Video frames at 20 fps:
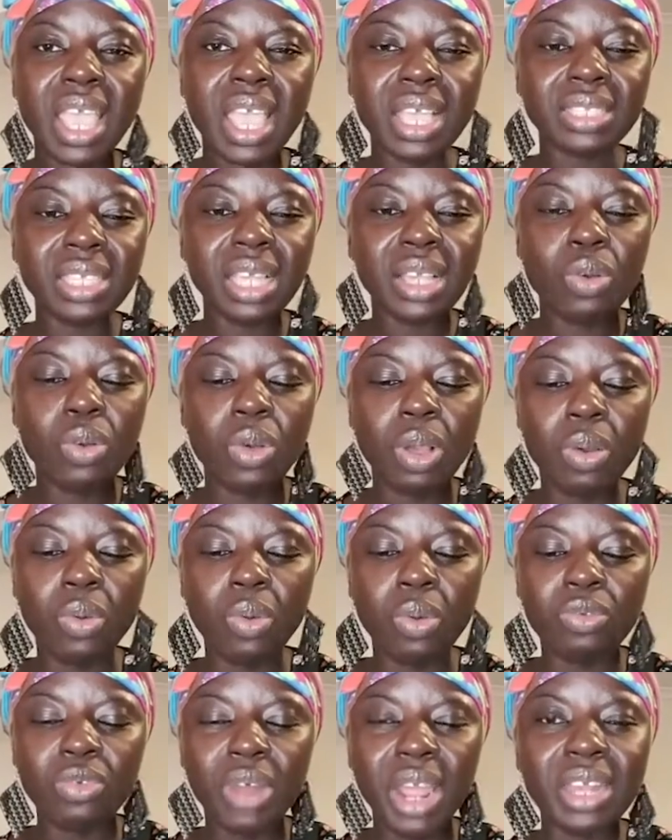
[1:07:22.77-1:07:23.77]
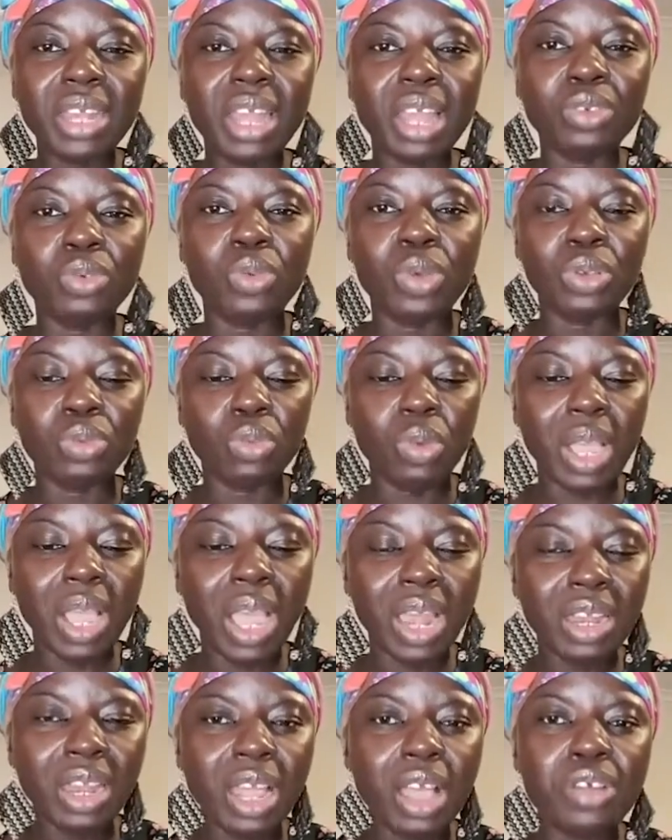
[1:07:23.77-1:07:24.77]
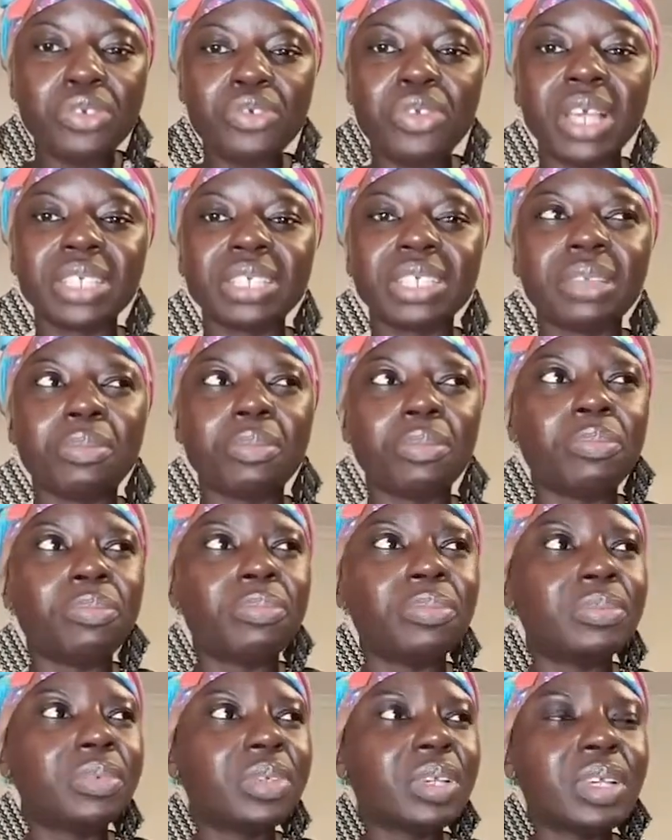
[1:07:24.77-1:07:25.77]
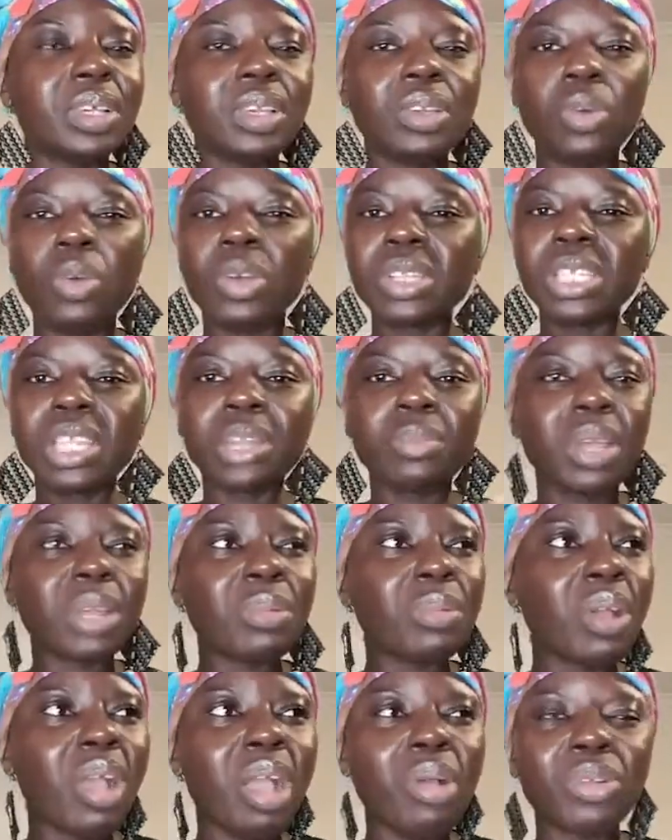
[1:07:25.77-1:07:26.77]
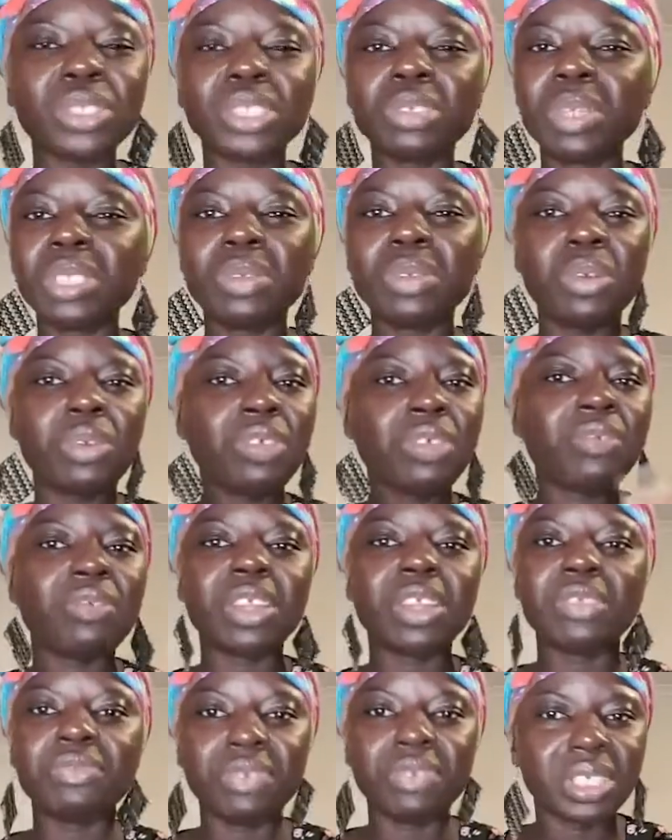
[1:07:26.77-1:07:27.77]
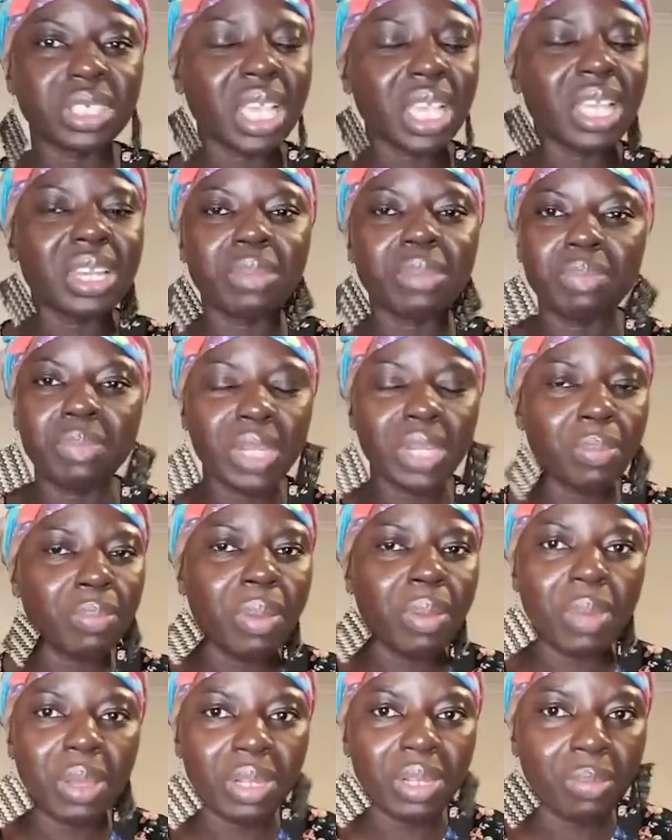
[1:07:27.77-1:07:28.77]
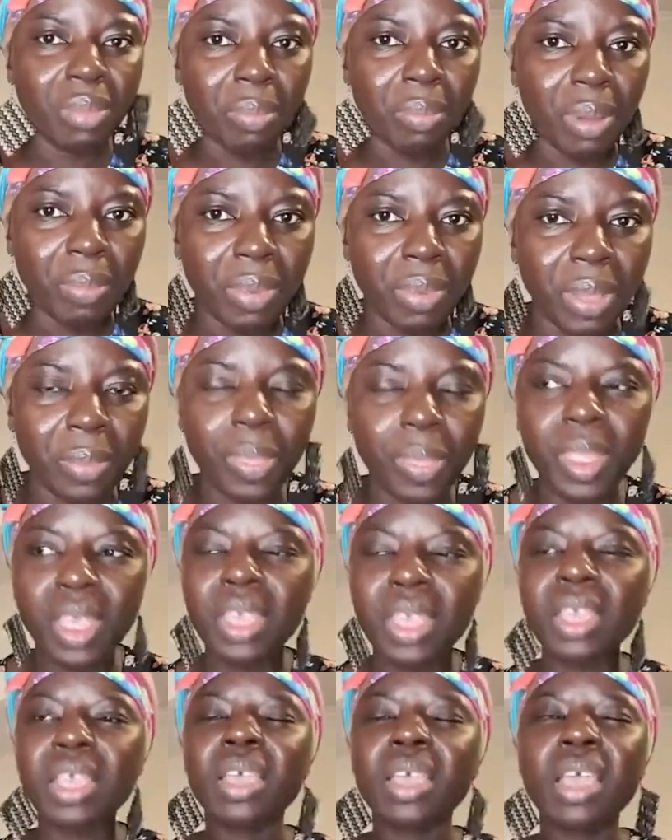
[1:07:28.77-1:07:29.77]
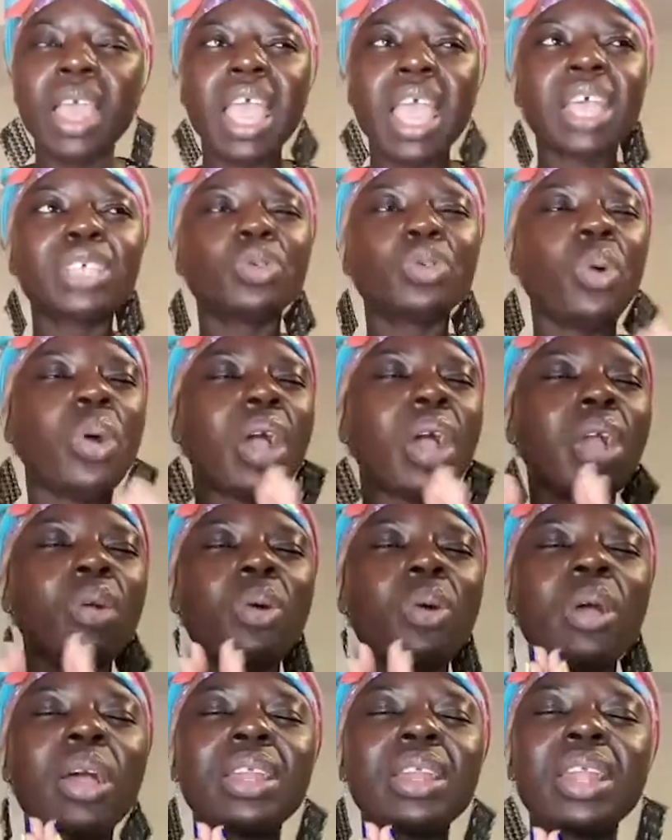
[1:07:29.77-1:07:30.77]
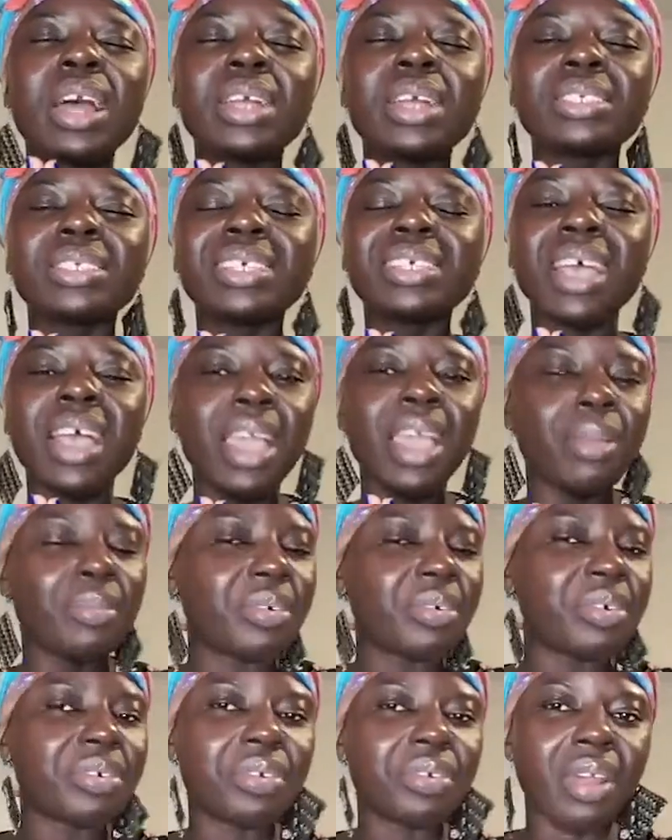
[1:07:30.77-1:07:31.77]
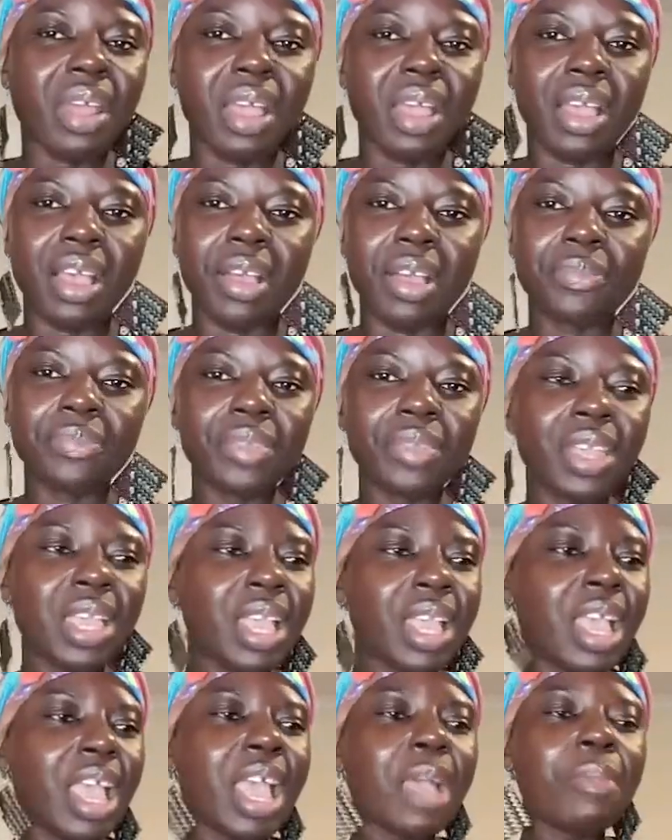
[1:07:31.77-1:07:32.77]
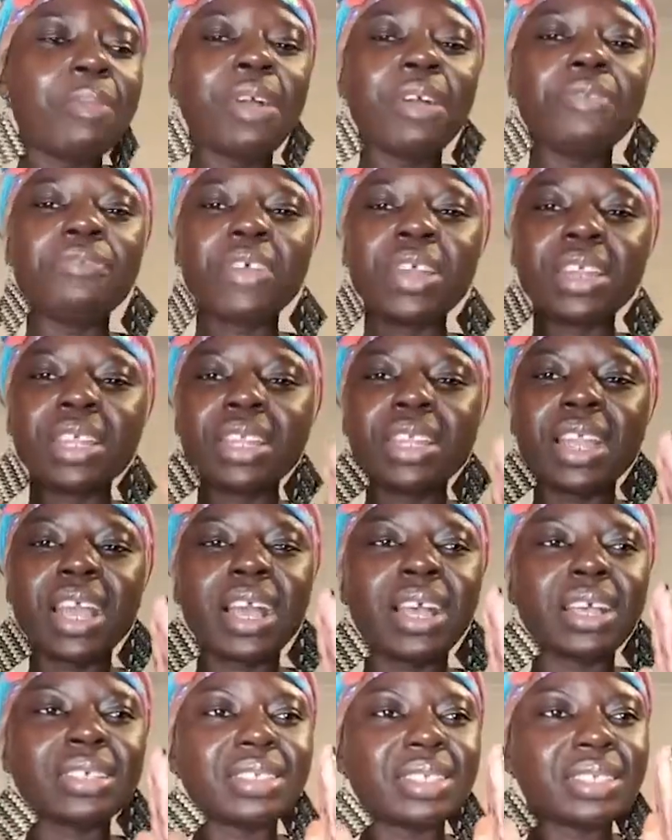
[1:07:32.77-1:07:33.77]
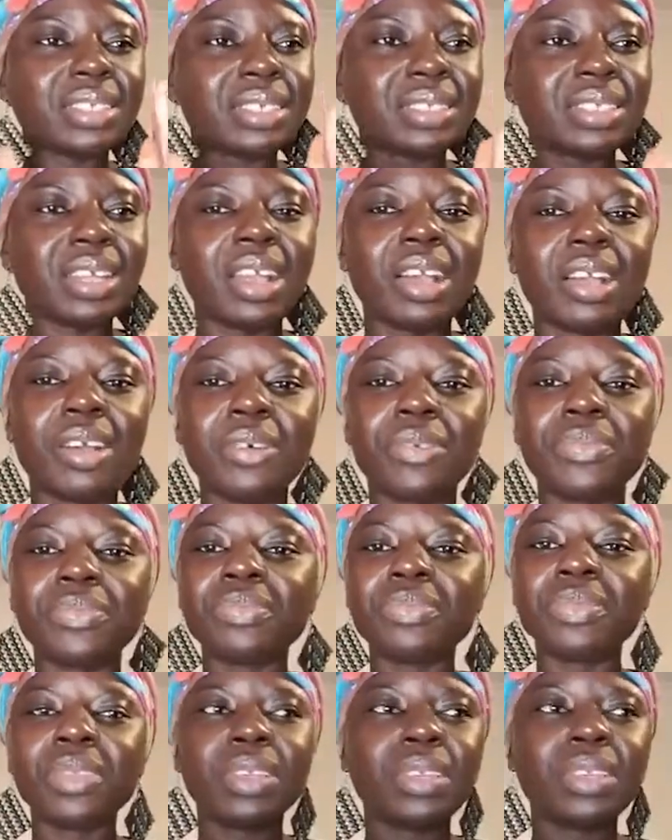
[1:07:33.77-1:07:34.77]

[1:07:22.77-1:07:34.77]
esen ko right now we allow cross what the man be akwache be akwache funny face ne papa ne ma papa eso anko allow time okra e ma funny na sit down